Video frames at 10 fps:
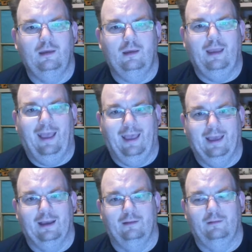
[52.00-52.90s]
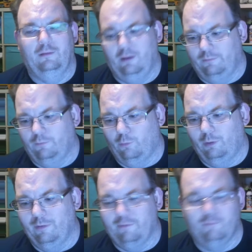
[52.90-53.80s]
And therefore,
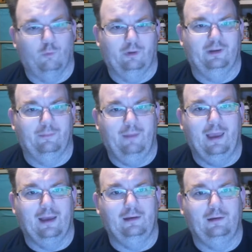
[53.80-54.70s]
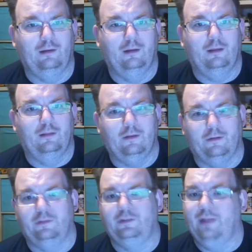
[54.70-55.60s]
with more demand, there's
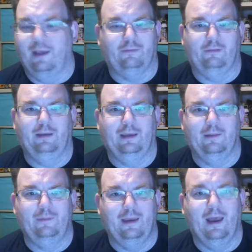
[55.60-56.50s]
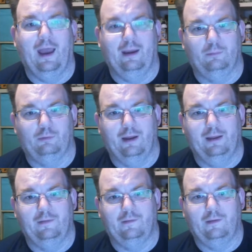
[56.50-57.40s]
definitely going to be a higher
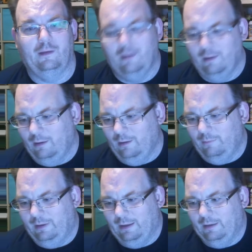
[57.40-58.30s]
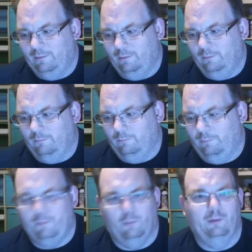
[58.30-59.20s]
price, because
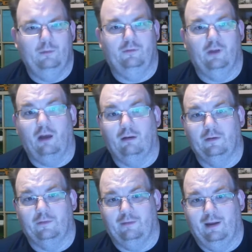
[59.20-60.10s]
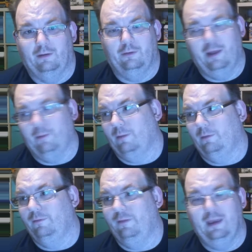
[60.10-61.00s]
people want to move dollars around, or they want to
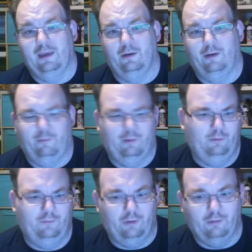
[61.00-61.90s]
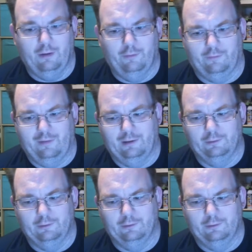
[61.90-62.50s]
move yen, or they want to move euros around.